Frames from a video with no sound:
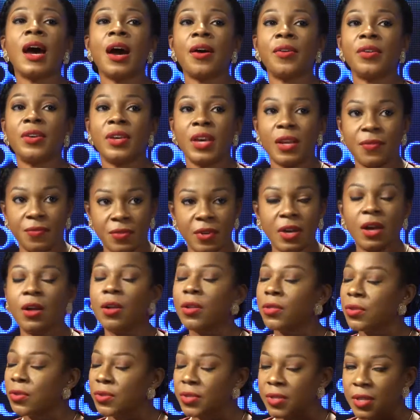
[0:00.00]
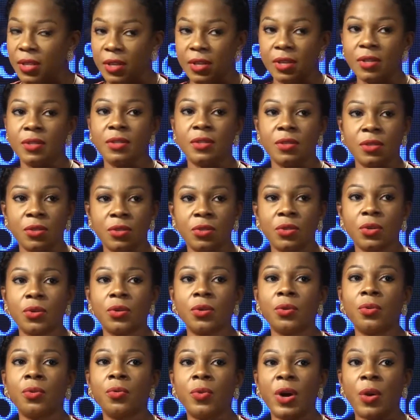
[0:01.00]
How you get all those things. Yeah.
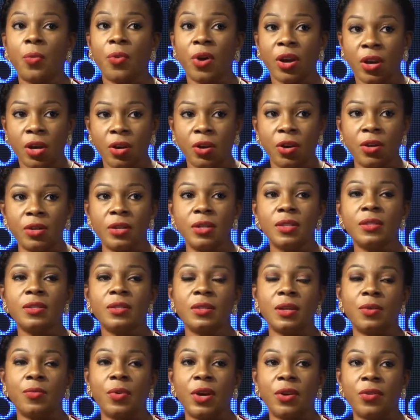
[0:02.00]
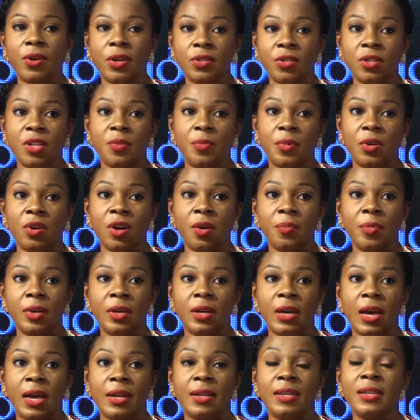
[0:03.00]
So we're working on it. We're gradually
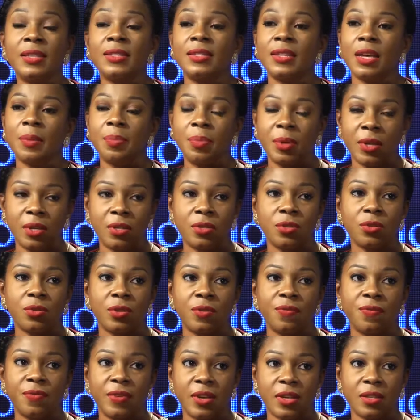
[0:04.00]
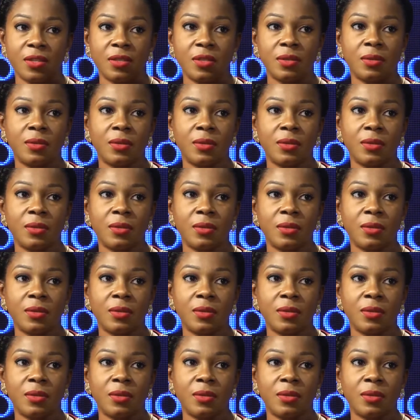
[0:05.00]
becoming an easier place to invest.